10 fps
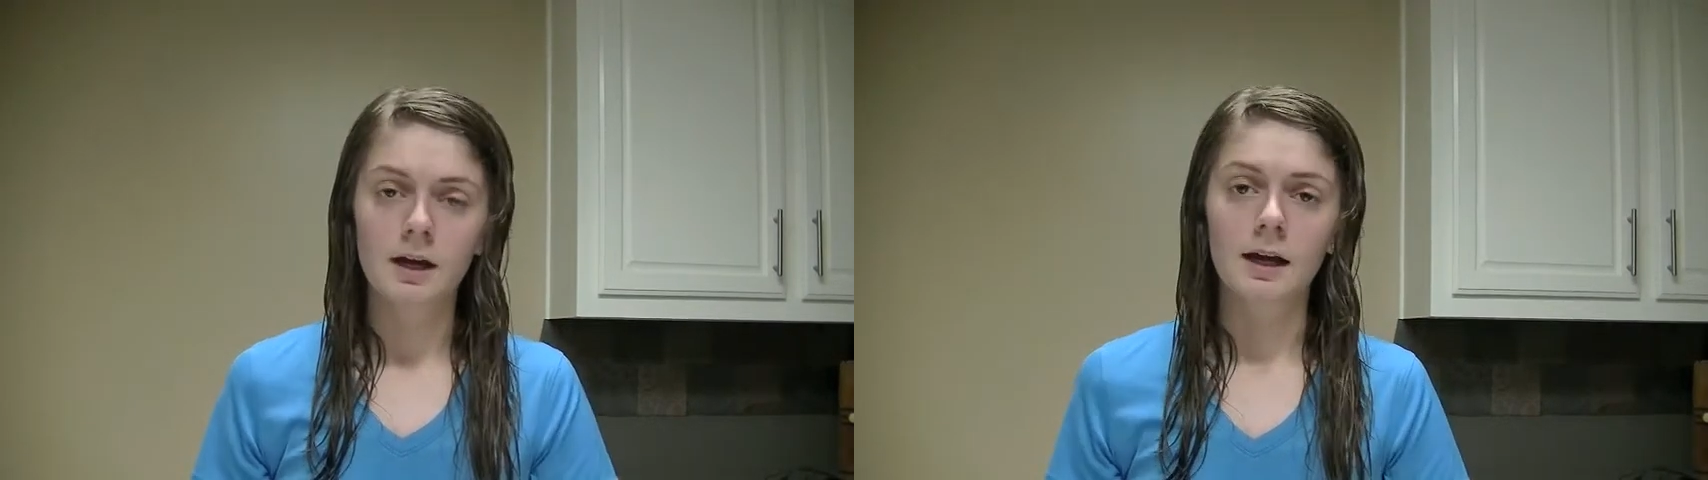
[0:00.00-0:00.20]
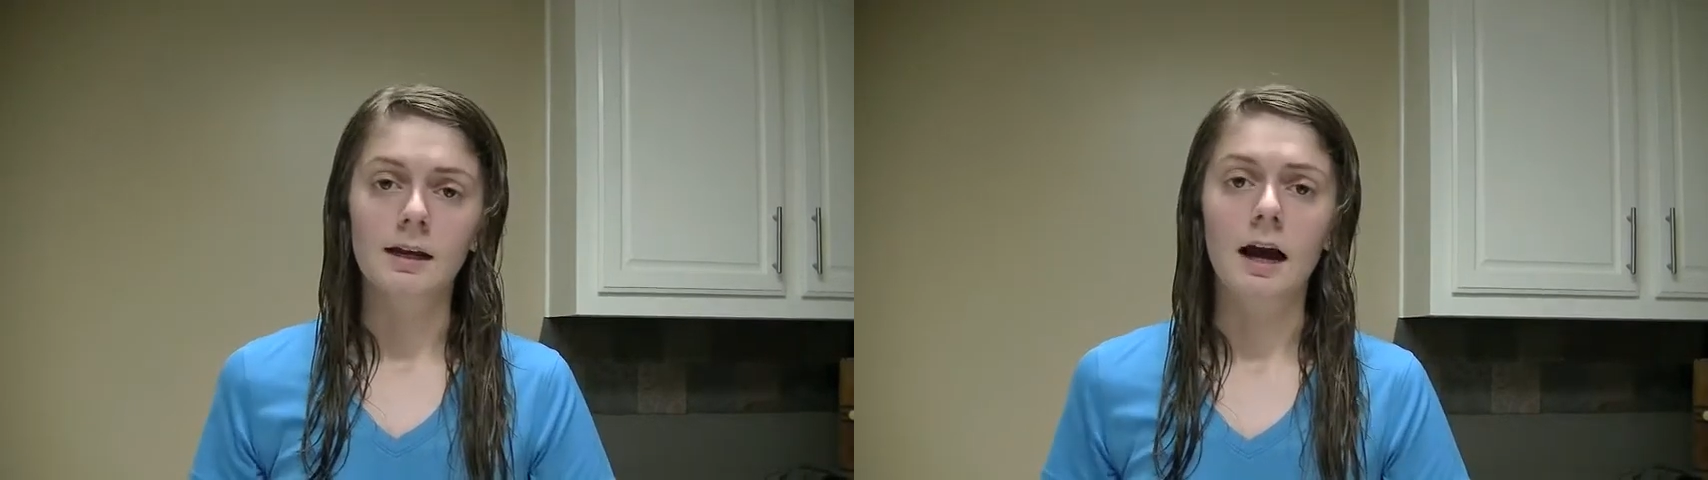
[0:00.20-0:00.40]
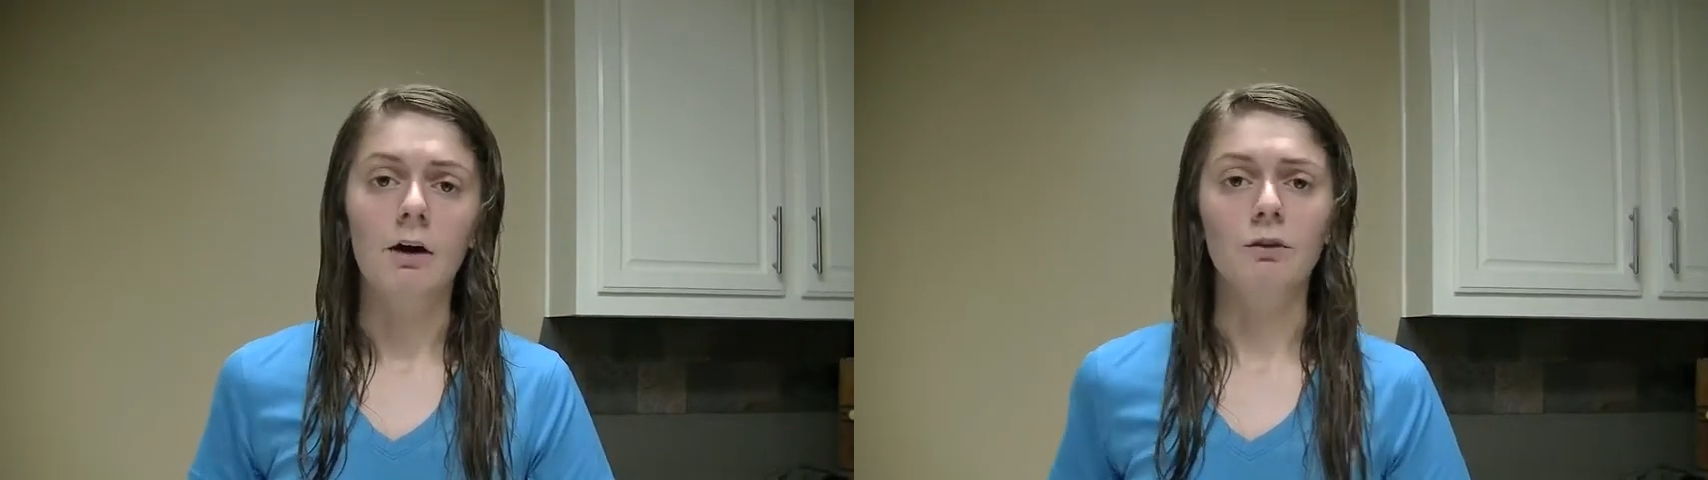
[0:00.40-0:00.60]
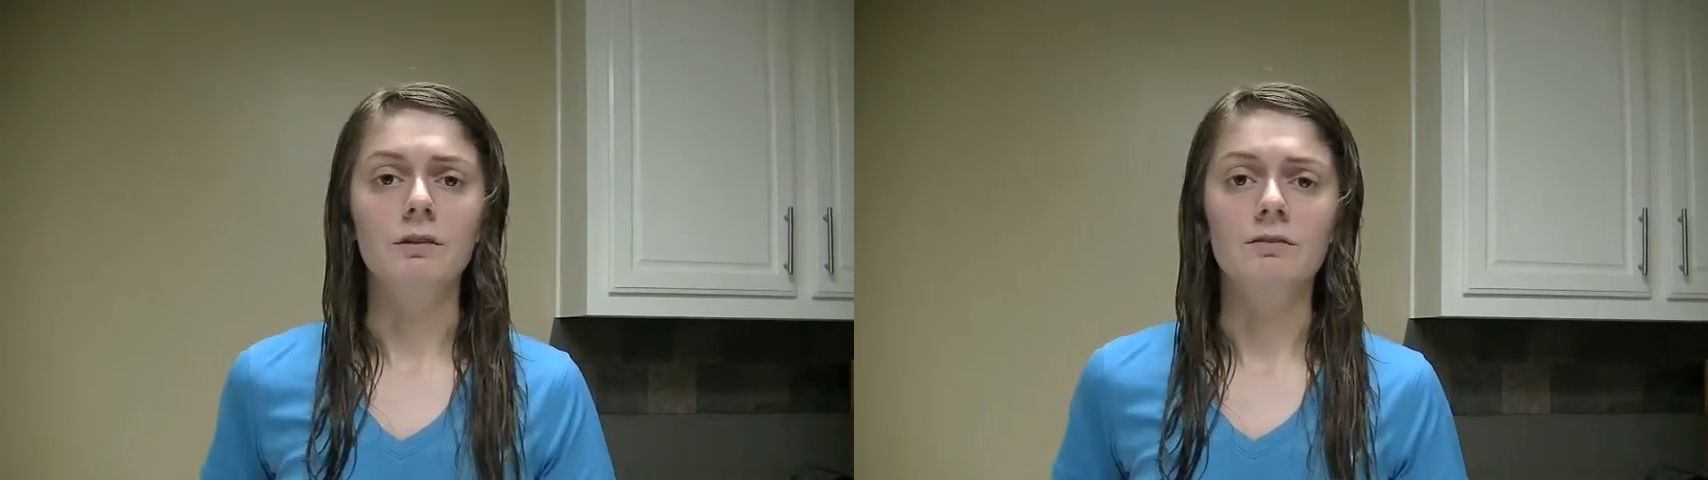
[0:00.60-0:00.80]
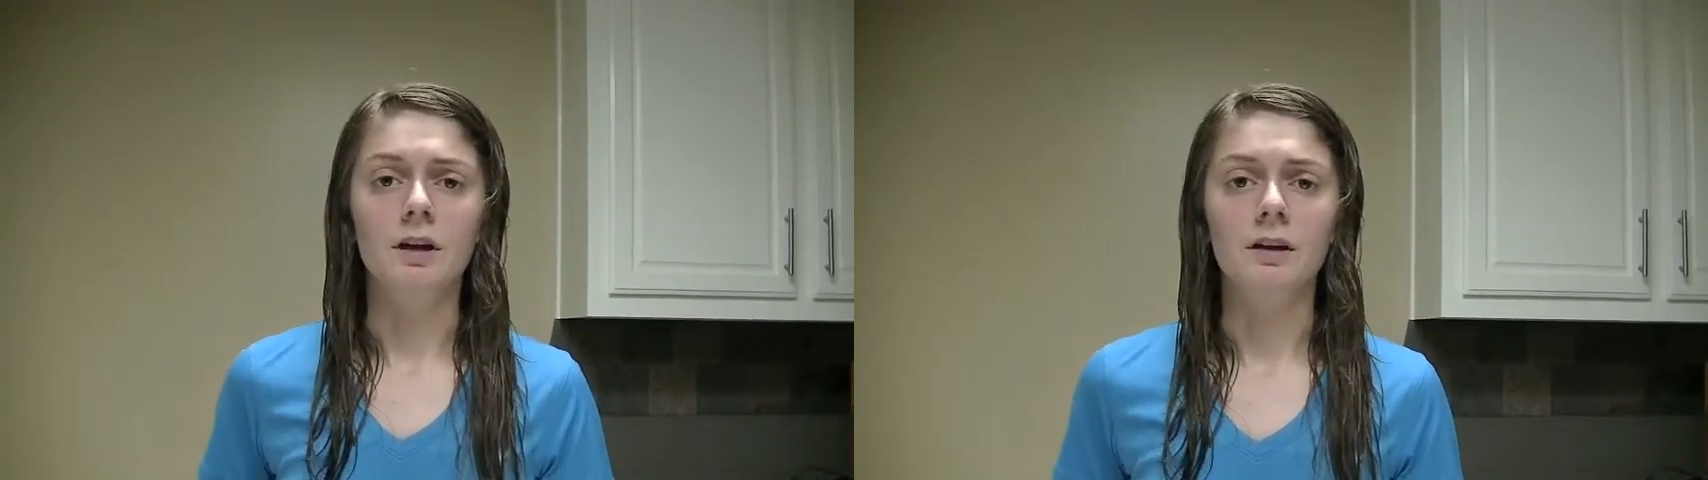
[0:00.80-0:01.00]
and how
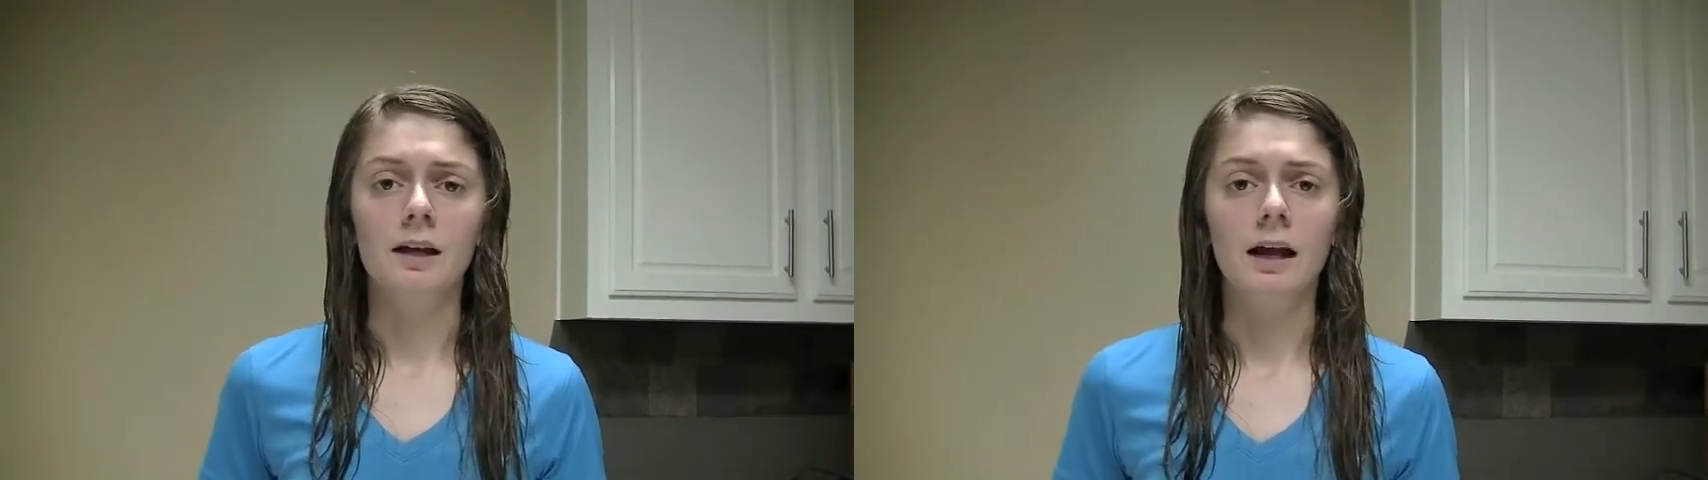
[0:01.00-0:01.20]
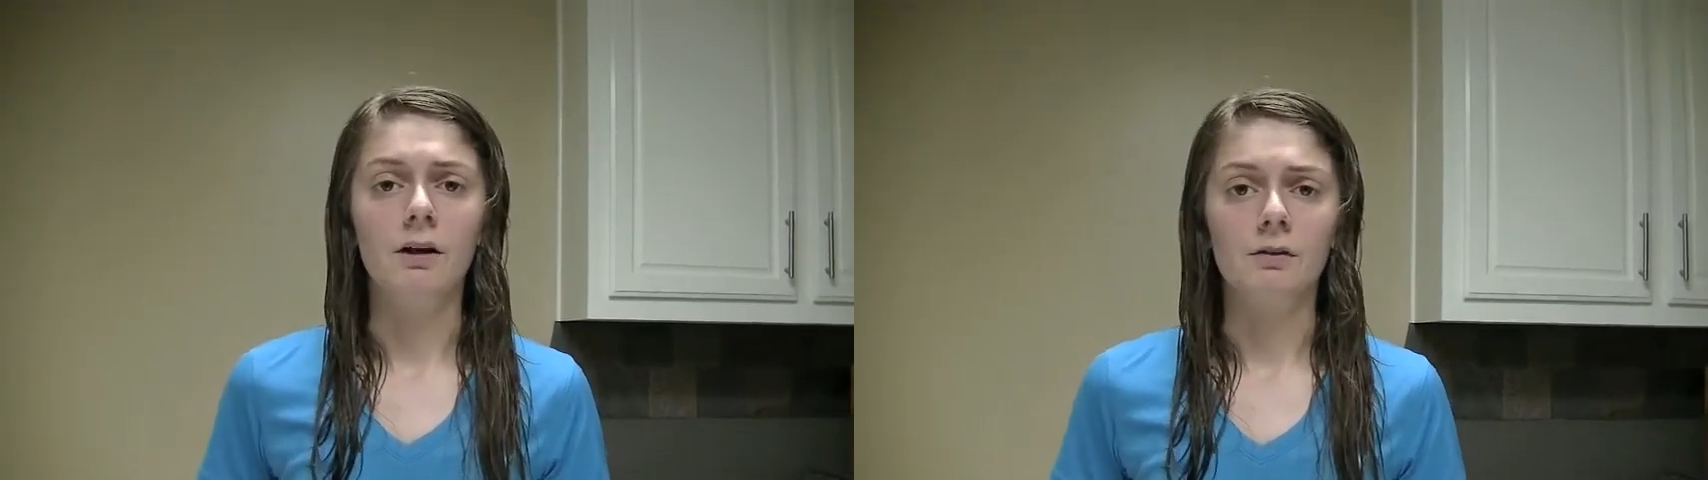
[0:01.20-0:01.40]
they've done that,